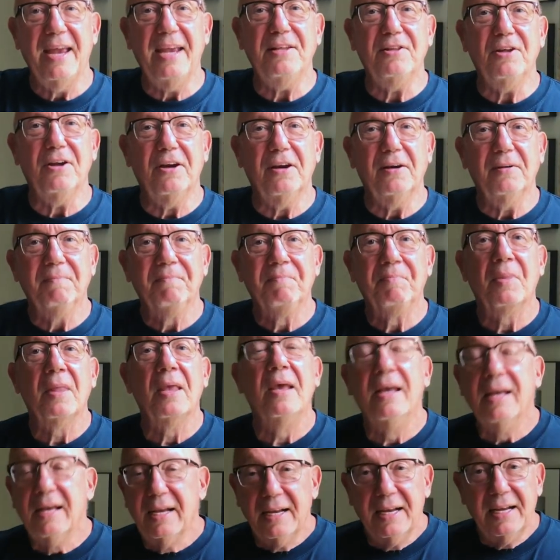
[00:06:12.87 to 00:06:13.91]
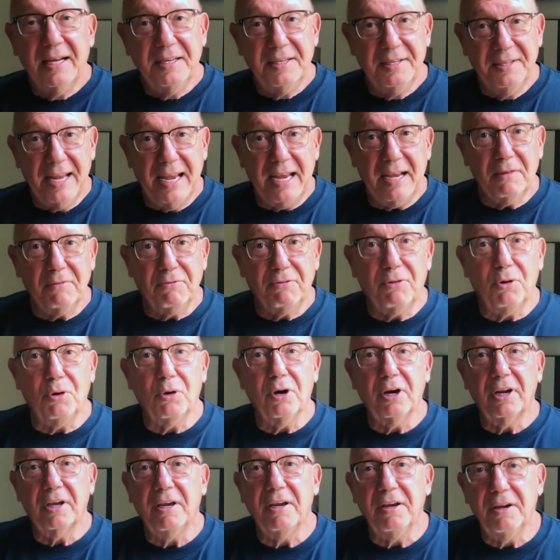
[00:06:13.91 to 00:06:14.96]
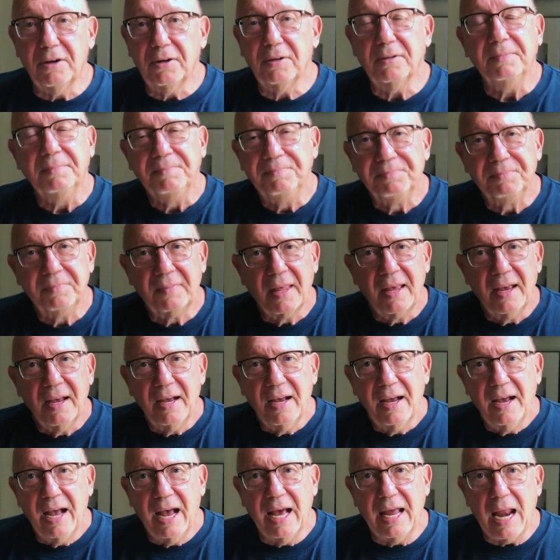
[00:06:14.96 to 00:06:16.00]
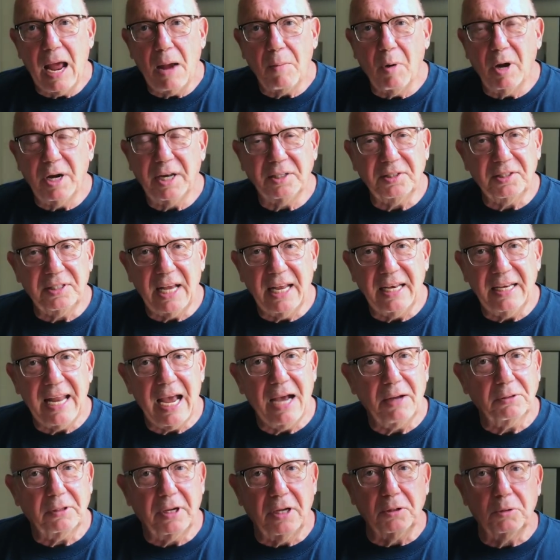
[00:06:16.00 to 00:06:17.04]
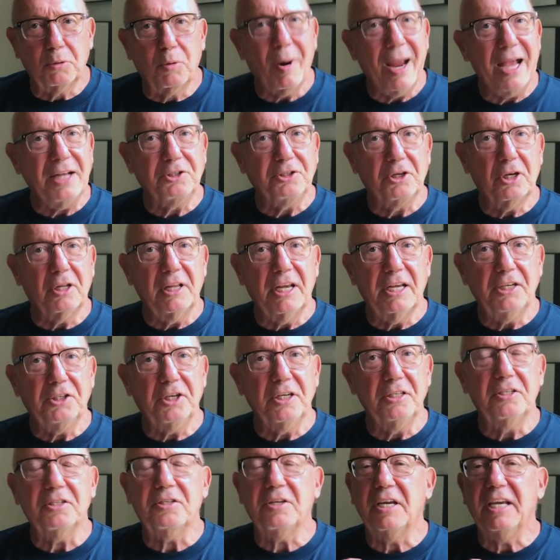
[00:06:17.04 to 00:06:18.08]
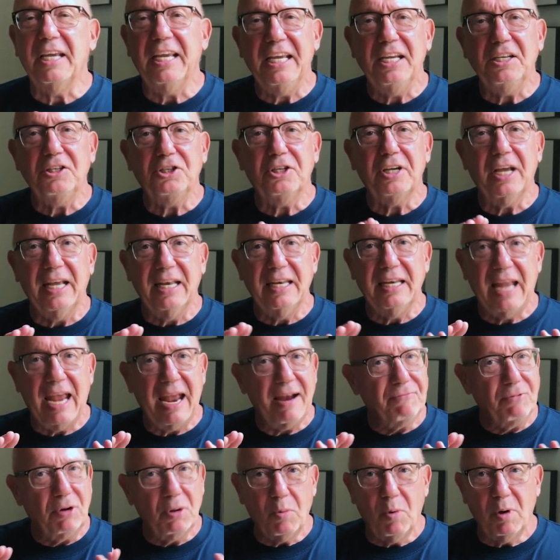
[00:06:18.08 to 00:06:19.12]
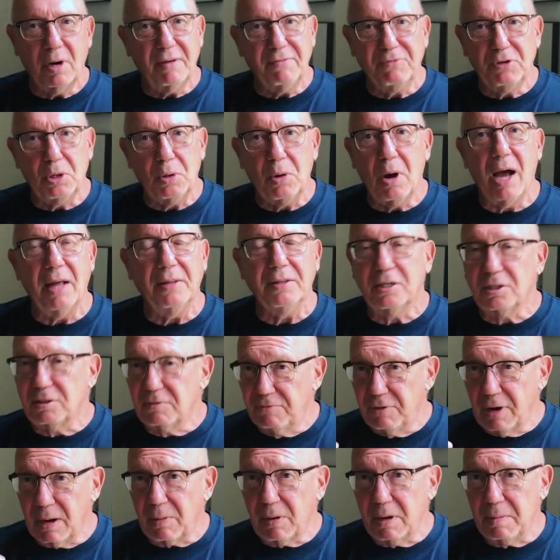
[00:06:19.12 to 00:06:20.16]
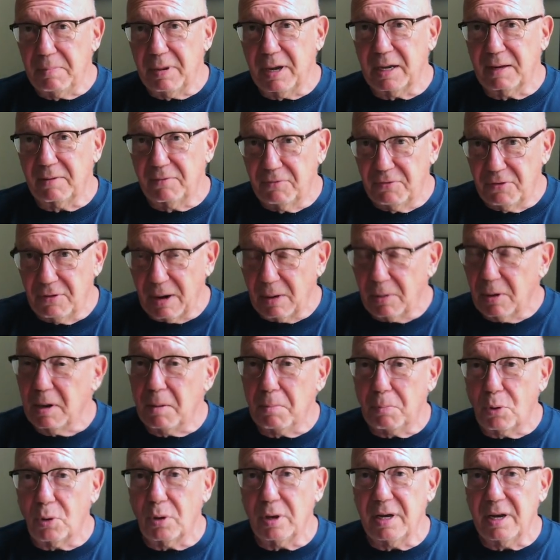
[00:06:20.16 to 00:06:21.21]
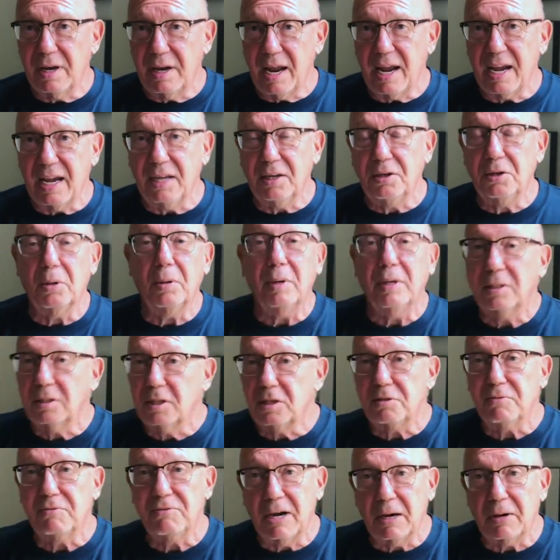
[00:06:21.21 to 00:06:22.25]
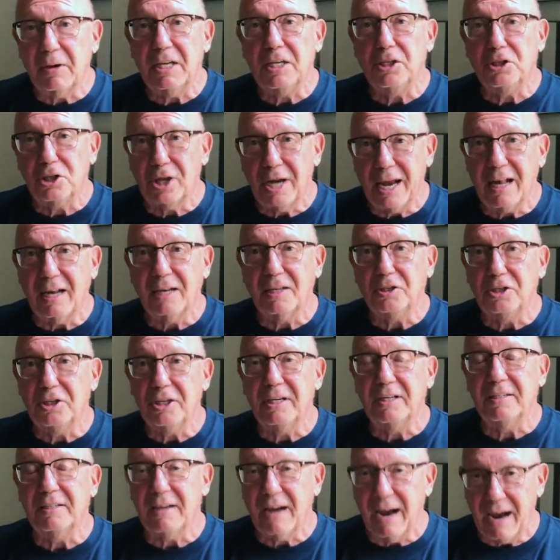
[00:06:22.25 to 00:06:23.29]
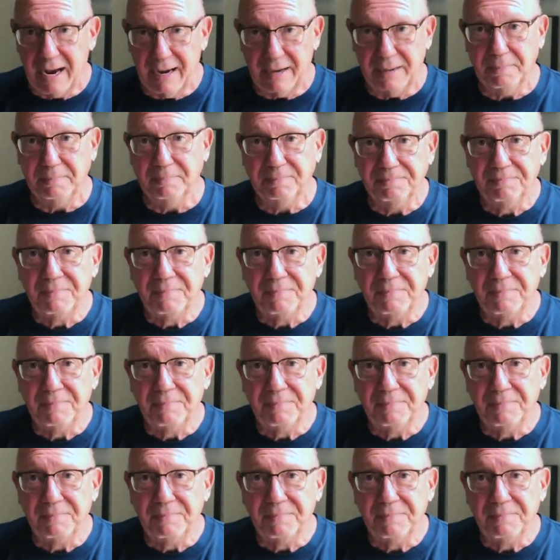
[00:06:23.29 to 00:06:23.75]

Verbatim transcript: Hey there, Dann Florek here and I want to send out congratulations to each and every one of you on this very big, very important day during this very challenging time.